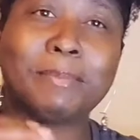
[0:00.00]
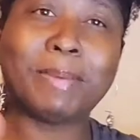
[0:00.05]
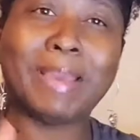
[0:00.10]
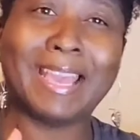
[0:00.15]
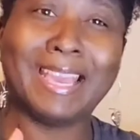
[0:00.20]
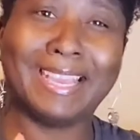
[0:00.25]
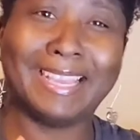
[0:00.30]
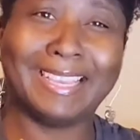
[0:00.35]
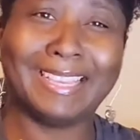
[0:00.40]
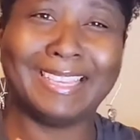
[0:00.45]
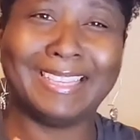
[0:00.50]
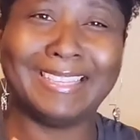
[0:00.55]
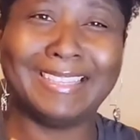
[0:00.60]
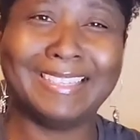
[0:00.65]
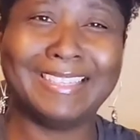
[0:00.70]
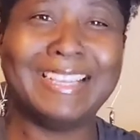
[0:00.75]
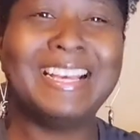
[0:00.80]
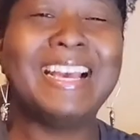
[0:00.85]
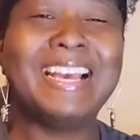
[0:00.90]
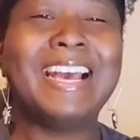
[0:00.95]
the pain
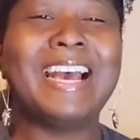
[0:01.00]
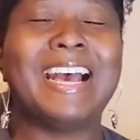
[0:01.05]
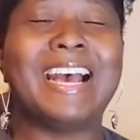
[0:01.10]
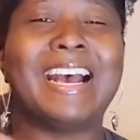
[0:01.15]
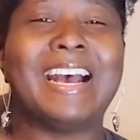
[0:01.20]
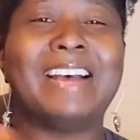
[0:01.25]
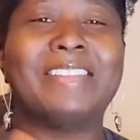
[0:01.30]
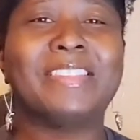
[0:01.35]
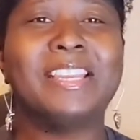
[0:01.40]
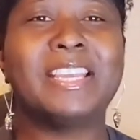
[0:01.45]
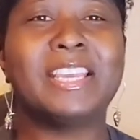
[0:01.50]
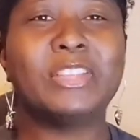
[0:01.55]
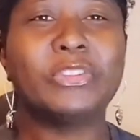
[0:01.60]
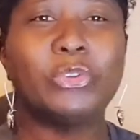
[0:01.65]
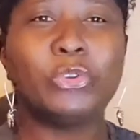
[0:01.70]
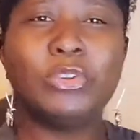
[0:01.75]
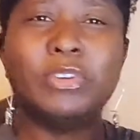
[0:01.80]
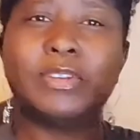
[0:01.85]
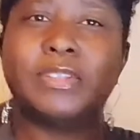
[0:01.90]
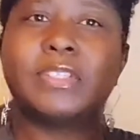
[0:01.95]
after they get
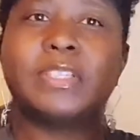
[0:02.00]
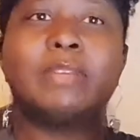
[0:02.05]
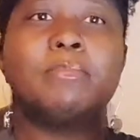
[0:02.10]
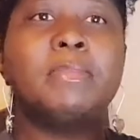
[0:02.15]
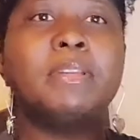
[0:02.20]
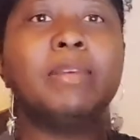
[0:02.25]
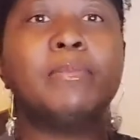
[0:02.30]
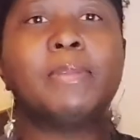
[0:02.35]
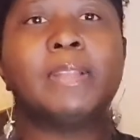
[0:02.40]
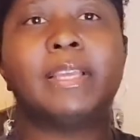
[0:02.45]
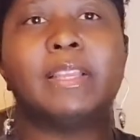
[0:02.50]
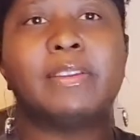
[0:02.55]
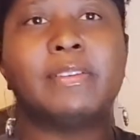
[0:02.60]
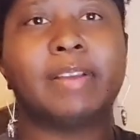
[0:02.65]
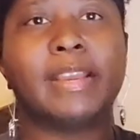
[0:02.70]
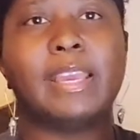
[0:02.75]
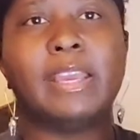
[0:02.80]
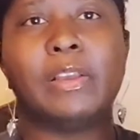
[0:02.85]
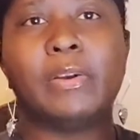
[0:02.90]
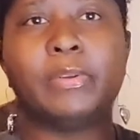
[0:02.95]
through, because they're manipulating
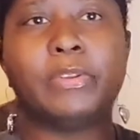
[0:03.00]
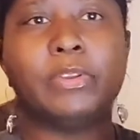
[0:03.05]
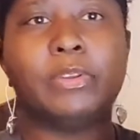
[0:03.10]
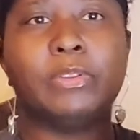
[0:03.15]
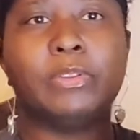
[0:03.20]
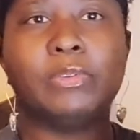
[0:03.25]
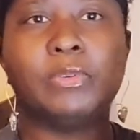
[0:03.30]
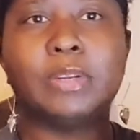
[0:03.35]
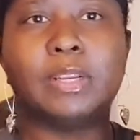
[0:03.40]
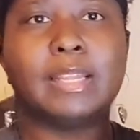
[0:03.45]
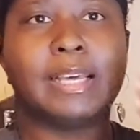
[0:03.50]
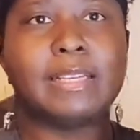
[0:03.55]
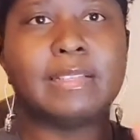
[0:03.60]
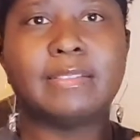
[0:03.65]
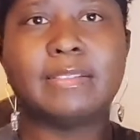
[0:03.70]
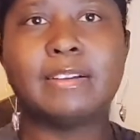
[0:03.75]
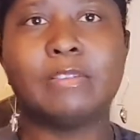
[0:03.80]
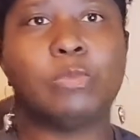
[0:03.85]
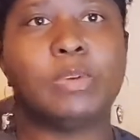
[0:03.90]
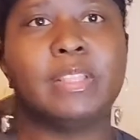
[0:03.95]
your ankle and you're doing a lot of
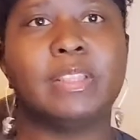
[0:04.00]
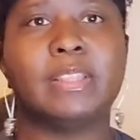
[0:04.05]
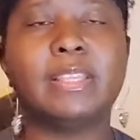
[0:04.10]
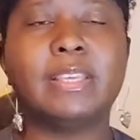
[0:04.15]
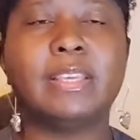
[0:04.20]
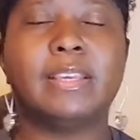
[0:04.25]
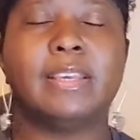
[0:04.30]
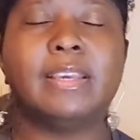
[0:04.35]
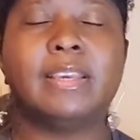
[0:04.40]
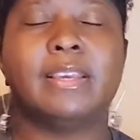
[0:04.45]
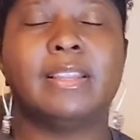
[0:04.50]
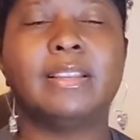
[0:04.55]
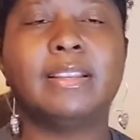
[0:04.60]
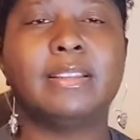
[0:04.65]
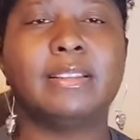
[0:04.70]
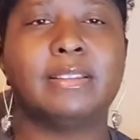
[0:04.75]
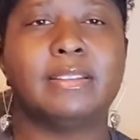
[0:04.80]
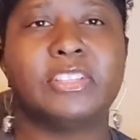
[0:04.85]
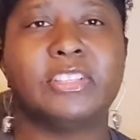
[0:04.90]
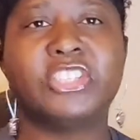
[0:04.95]
stuff with it.
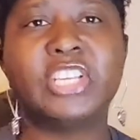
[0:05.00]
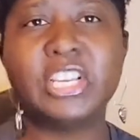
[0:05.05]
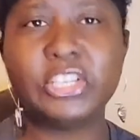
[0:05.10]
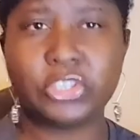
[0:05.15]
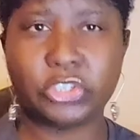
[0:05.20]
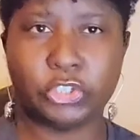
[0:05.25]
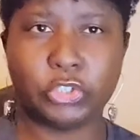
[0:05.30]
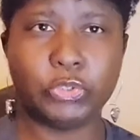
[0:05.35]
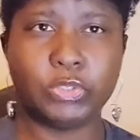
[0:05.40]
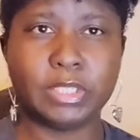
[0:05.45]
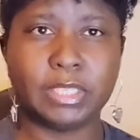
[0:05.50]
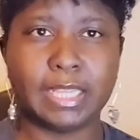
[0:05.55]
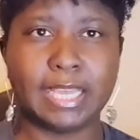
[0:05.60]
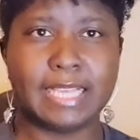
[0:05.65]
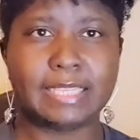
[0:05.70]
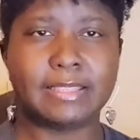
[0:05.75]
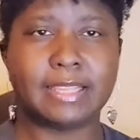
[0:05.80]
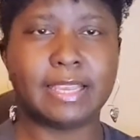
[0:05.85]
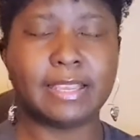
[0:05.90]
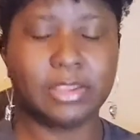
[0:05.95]
And the sessions usually
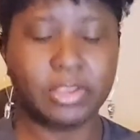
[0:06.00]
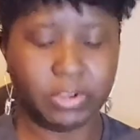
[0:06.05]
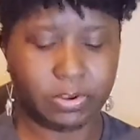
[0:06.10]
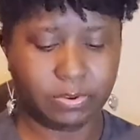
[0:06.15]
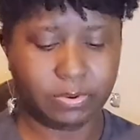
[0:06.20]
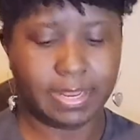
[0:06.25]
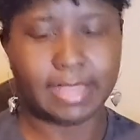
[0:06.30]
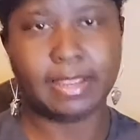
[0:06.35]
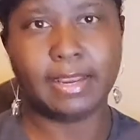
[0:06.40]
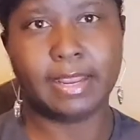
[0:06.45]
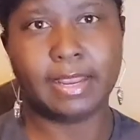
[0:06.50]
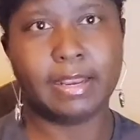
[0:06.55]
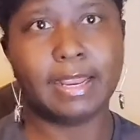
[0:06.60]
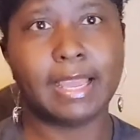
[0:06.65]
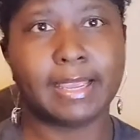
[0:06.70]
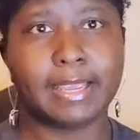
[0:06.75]
last like, you know, like an